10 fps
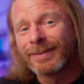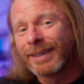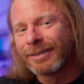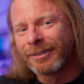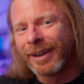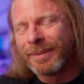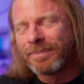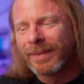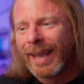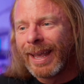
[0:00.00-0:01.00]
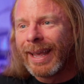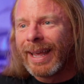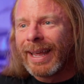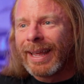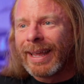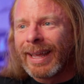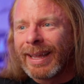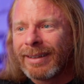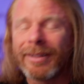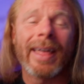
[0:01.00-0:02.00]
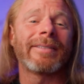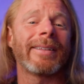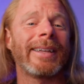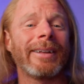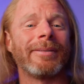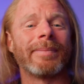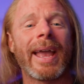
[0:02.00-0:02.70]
It's great. So that's the deal.